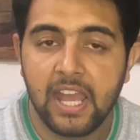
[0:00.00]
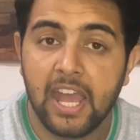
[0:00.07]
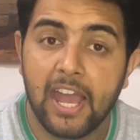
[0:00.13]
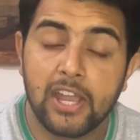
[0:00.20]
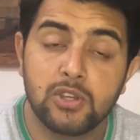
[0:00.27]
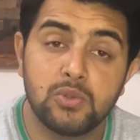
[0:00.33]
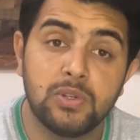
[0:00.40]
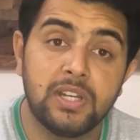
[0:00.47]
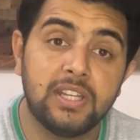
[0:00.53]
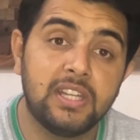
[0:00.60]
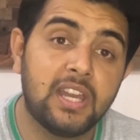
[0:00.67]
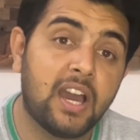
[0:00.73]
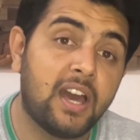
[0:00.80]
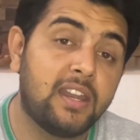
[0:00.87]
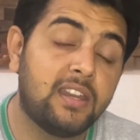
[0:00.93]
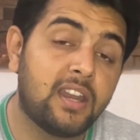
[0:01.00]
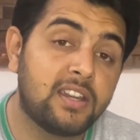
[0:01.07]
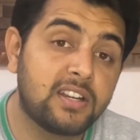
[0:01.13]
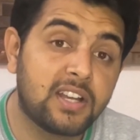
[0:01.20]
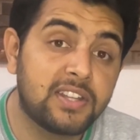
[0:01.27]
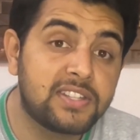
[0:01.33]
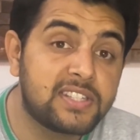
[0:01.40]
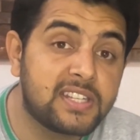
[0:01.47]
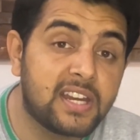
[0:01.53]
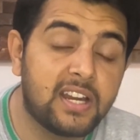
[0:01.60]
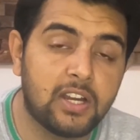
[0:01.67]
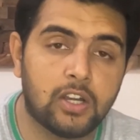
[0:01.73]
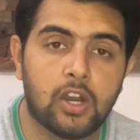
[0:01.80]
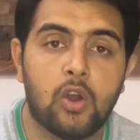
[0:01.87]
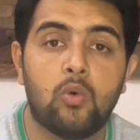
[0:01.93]
Actually, they are not
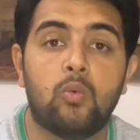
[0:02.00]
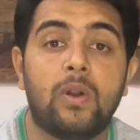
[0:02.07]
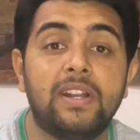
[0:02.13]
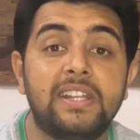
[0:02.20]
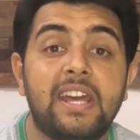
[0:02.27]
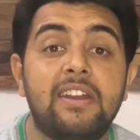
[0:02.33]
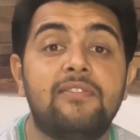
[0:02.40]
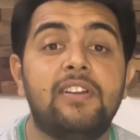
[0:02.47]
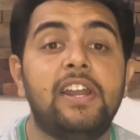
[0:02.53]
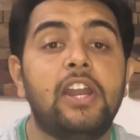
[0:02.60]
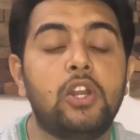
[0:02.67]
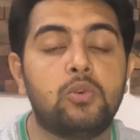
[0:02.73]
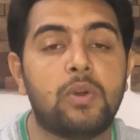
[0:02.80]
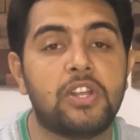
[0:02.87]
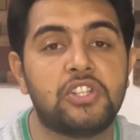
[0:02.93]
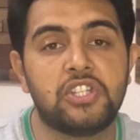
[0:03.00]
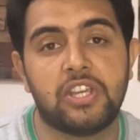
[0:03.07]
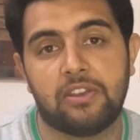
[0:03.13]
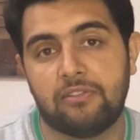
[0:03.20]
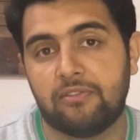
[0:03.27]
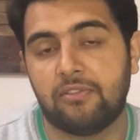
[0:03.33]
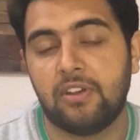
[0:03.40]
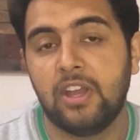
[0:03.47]
concerned what they are willing to achieve.